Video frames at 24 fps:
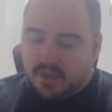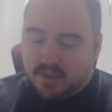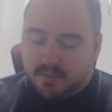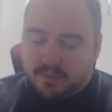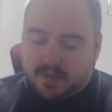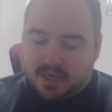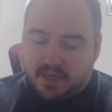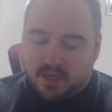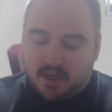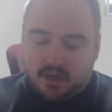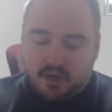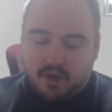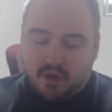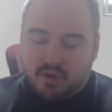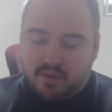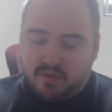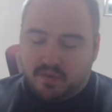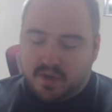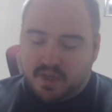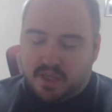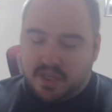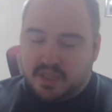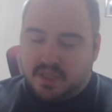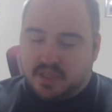I'm not going to go
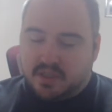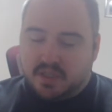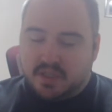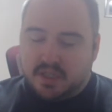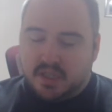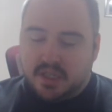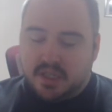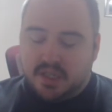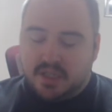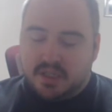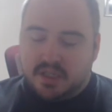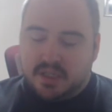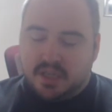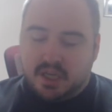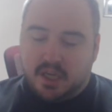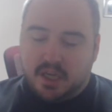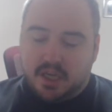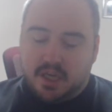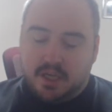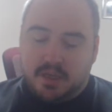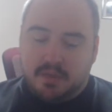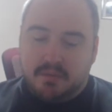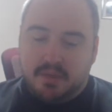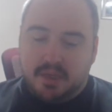over each
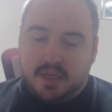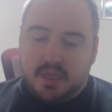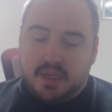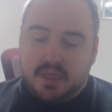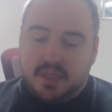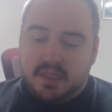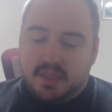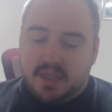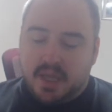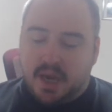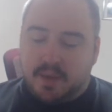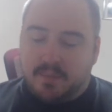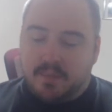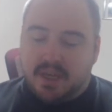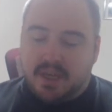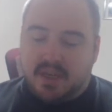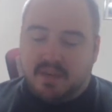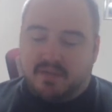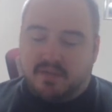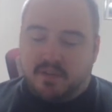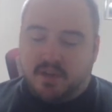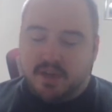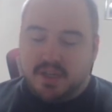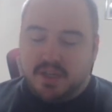nominee
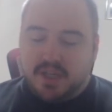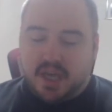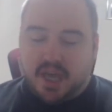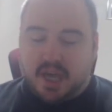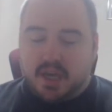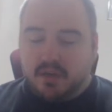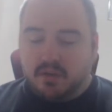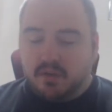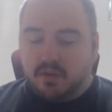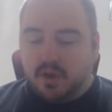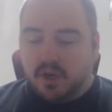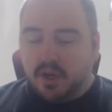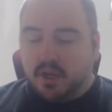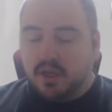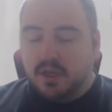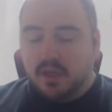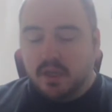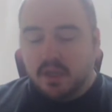for each category,